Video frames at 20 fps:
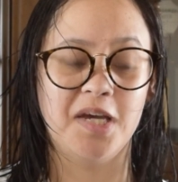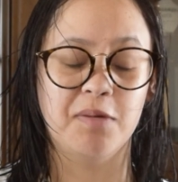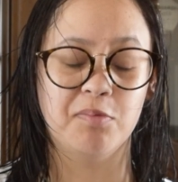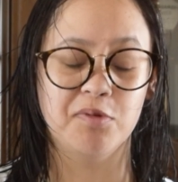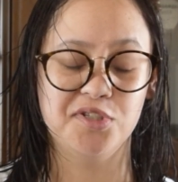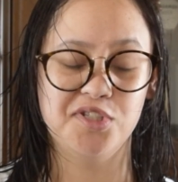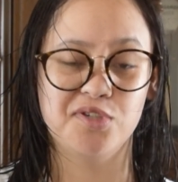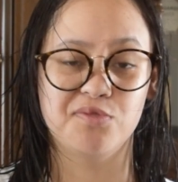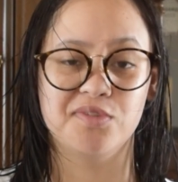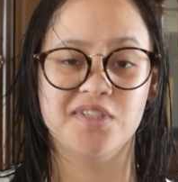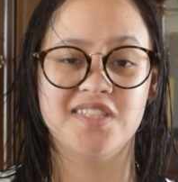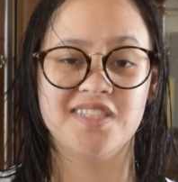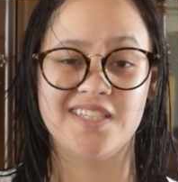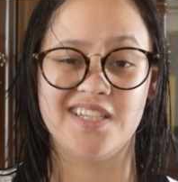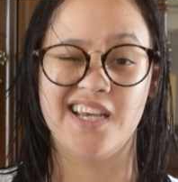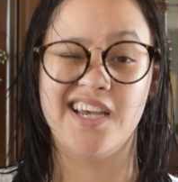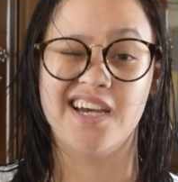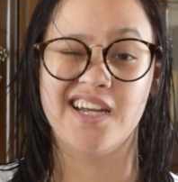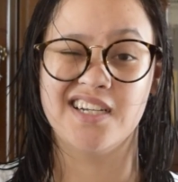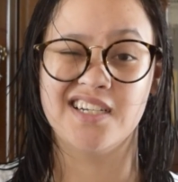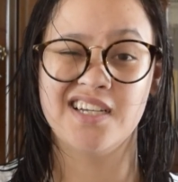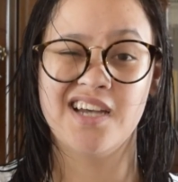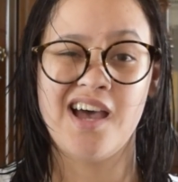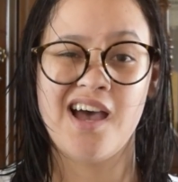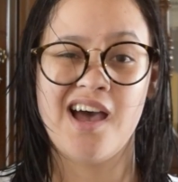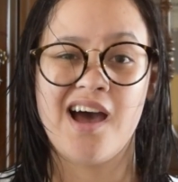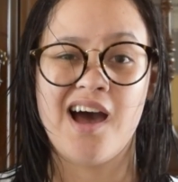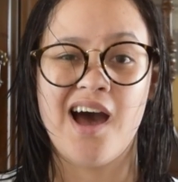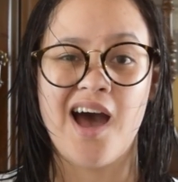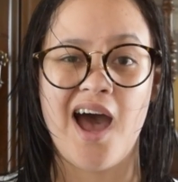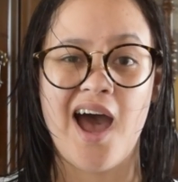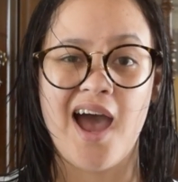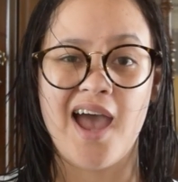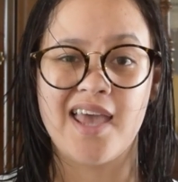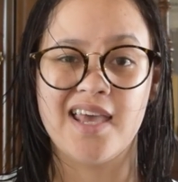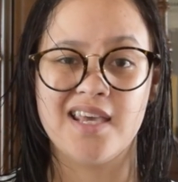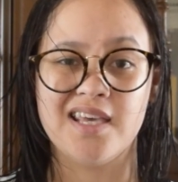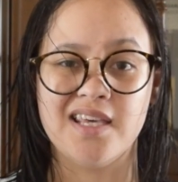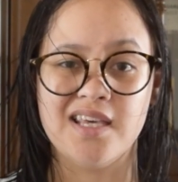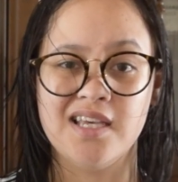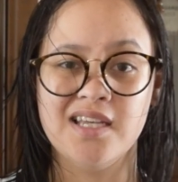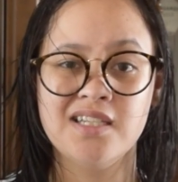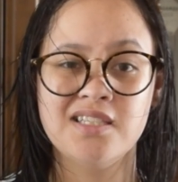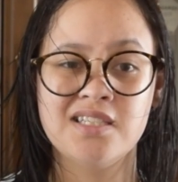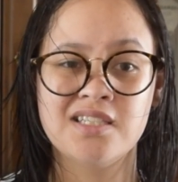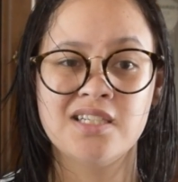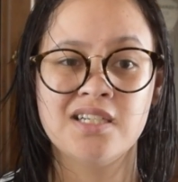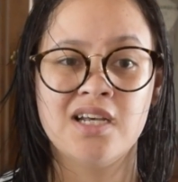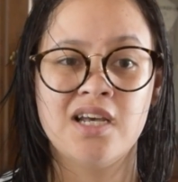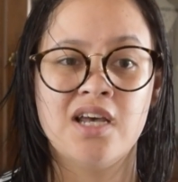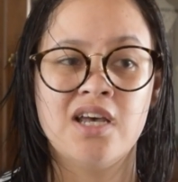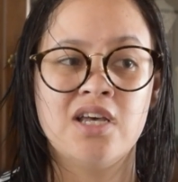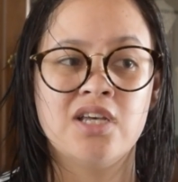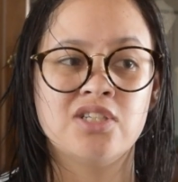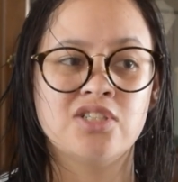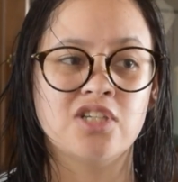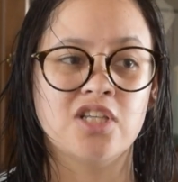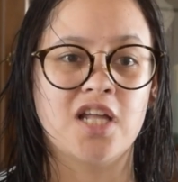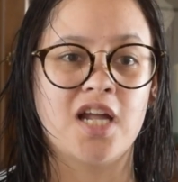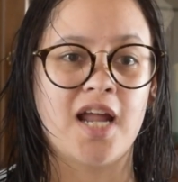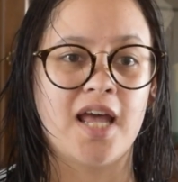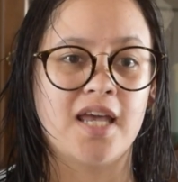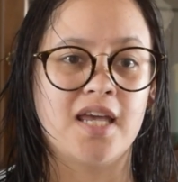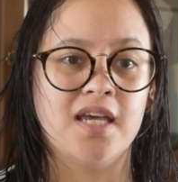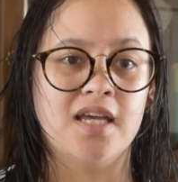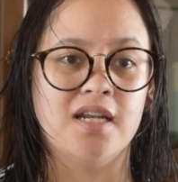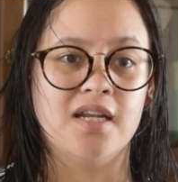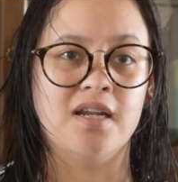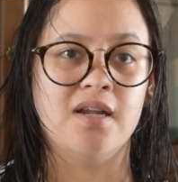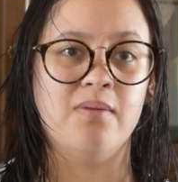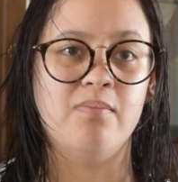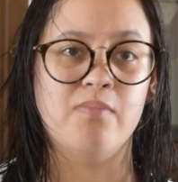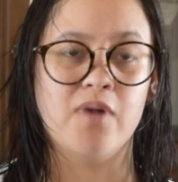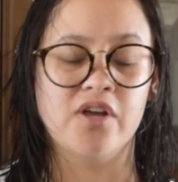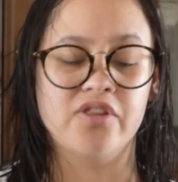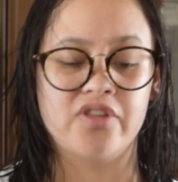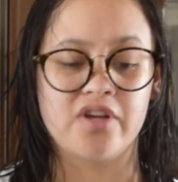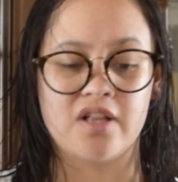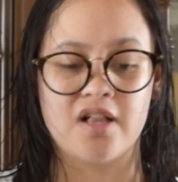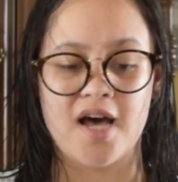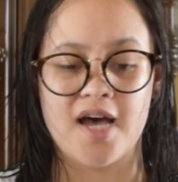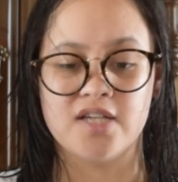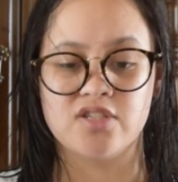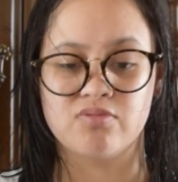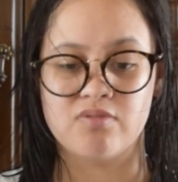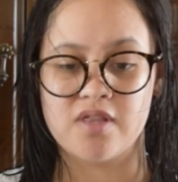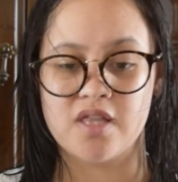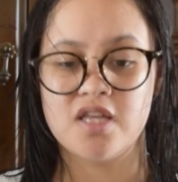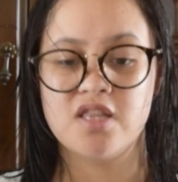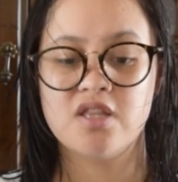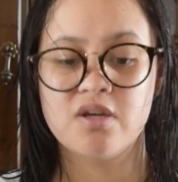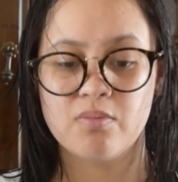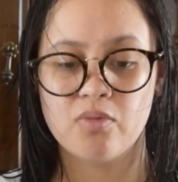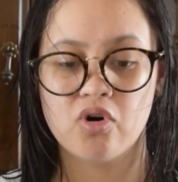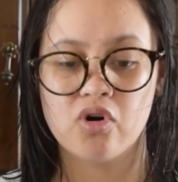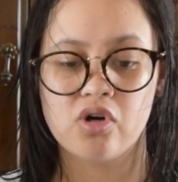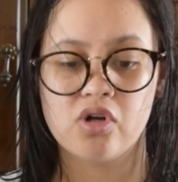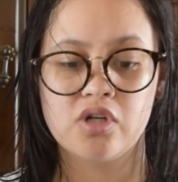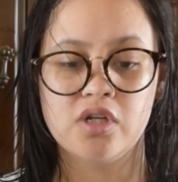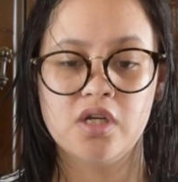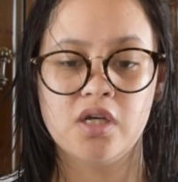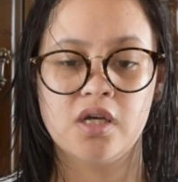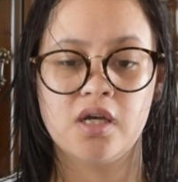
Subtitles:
able to withstand high heat so that I can melt the glass within the mold